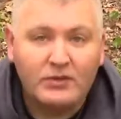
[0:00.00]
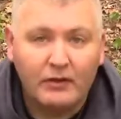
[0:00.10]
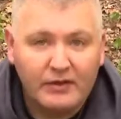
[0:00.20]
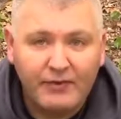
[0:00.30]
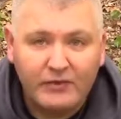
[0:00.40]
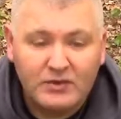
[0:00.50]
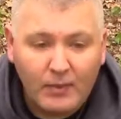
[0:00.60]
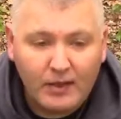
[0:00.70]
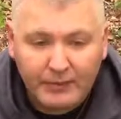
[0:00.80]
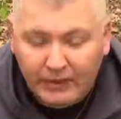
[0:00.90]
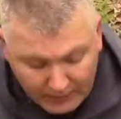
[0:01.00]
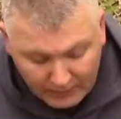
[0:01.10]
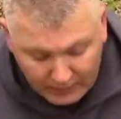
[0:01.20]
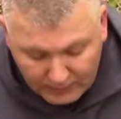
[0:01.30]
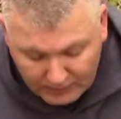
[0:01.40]
I already found some on me.
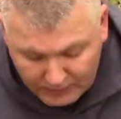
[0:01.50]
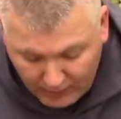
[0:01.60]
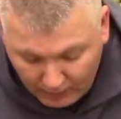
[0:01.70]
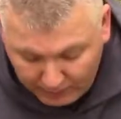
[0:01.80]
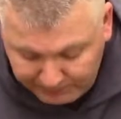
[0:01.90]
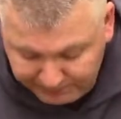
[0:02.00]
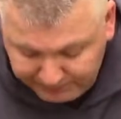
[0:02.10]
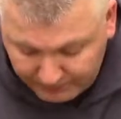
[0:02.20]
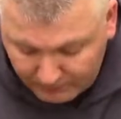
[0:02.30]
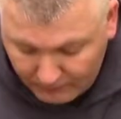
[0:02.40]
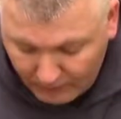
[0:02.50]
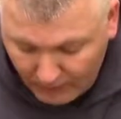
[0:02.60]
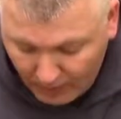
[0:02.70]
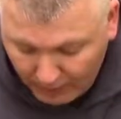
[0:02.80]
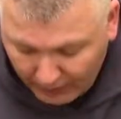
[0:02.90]
So,
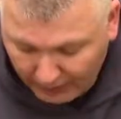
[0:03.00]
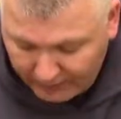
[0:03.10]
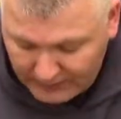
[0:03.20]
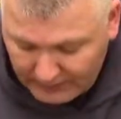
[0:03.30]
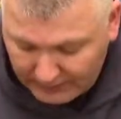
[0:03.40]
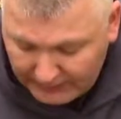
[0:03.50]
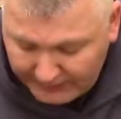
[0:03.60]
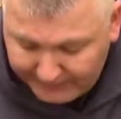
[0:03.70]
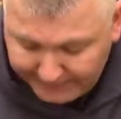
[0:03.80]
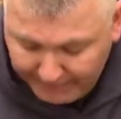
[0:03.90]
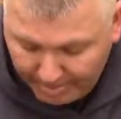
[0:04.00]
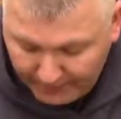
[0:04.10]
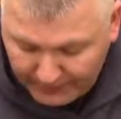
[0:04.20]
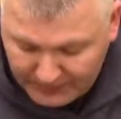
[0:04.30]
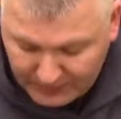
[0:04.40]
but like I said,
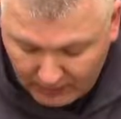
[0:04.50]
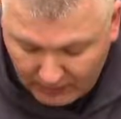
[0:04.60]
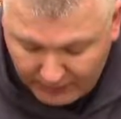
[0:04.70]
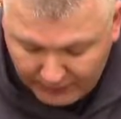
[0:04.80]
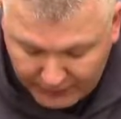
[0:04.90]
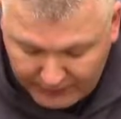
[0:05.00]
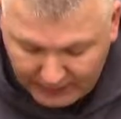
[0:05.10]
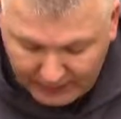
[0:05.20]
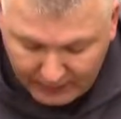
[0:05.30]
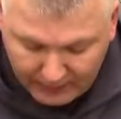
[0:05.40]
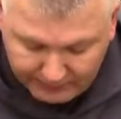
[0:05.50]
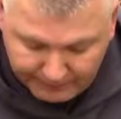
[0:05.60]
this is a light first aid kit,